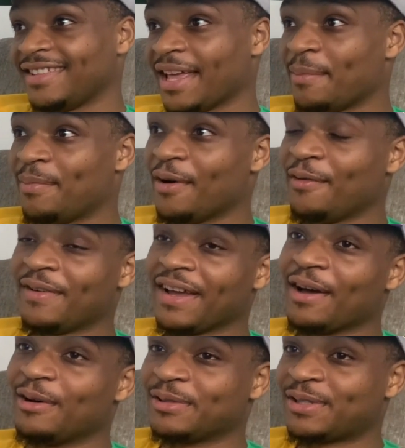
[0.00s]
They both
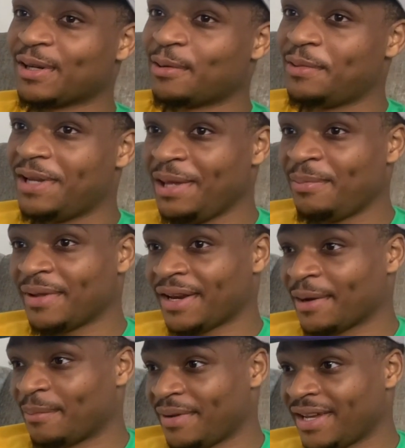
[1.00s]
can go so deep in
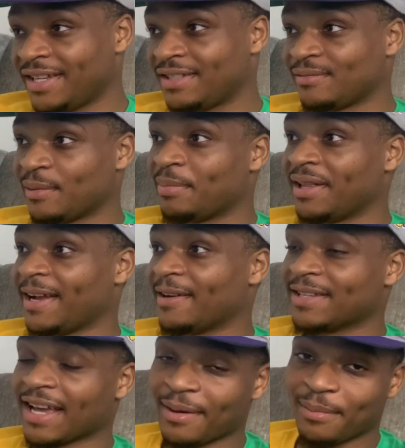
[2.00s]
their bench with
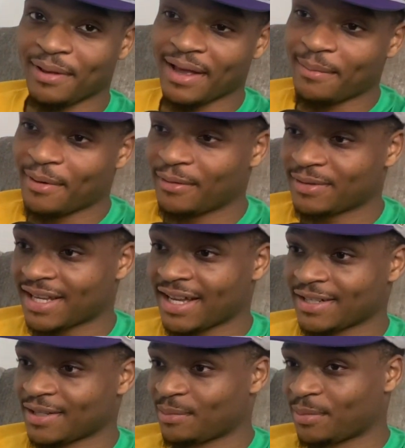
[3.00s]
players that could play both
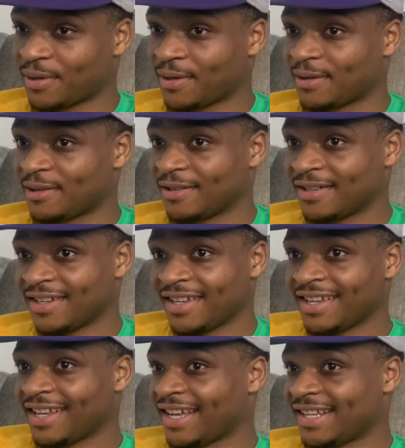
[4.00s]
sides of the ball
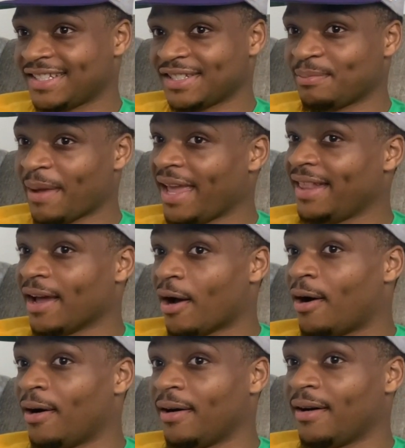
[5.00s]
and just make
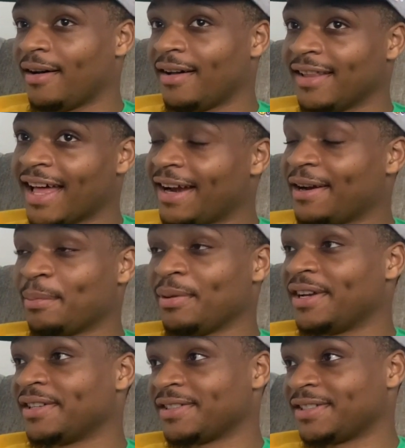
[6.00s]
a lot of their
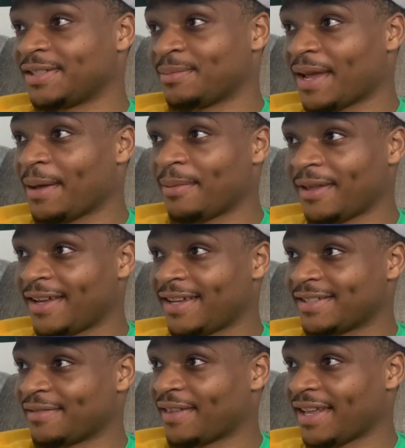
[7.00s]
players can just make
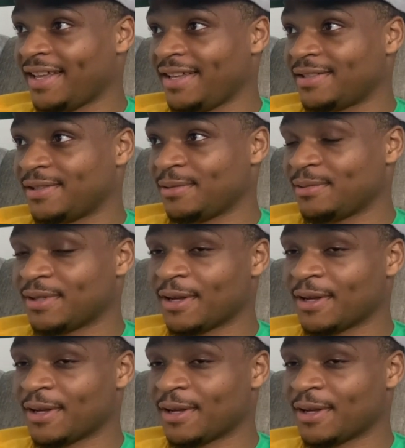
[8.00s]
plays if they need to. So,